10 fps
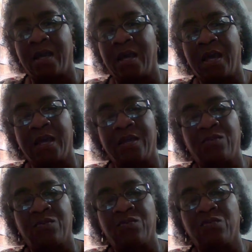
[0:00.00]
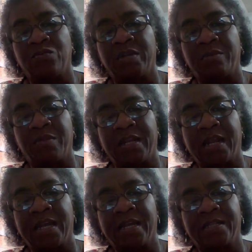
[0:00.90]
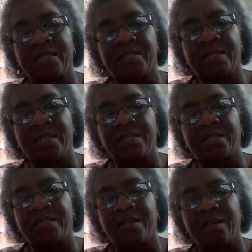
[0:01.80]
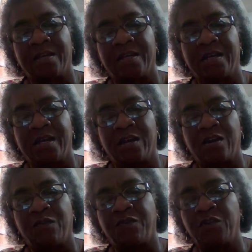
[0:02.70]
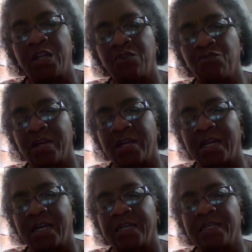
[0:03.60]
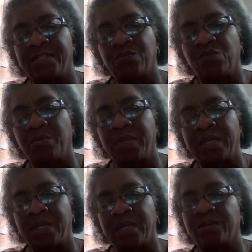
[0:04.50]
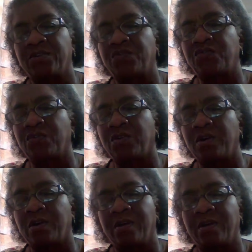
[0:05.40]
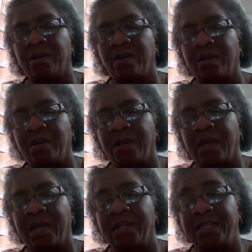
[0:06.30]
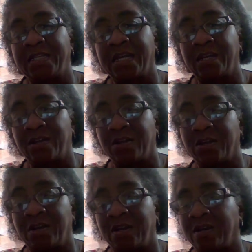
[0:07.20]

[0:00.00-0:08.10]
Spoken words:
And rule number 9 says fully realized women are strong and tender.